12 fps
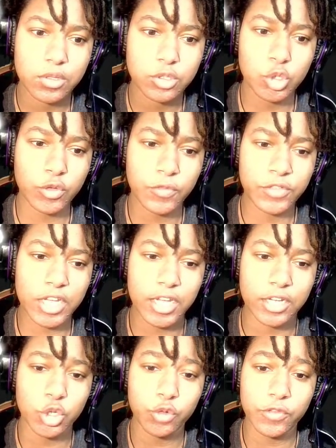
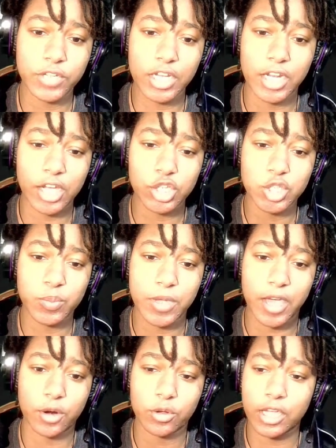215. 215. I just spit.
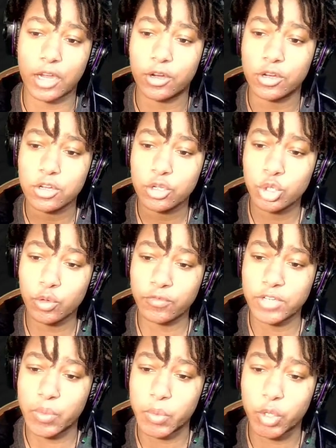I don't care.
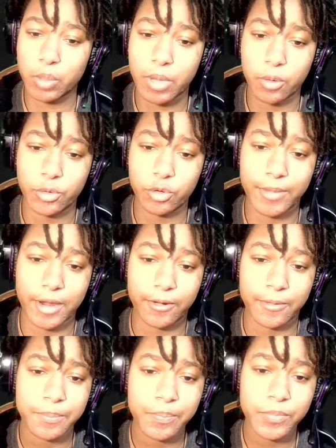215. We're doing better. We're doing
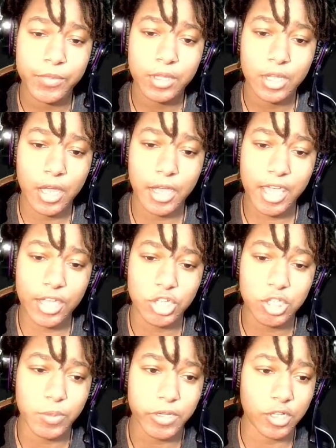better. I can't
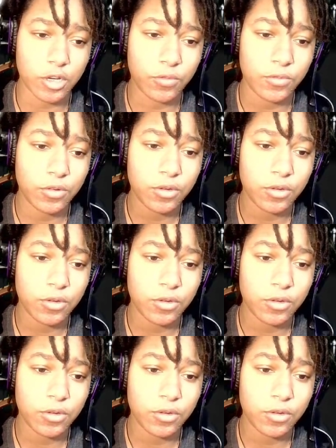jinx myself.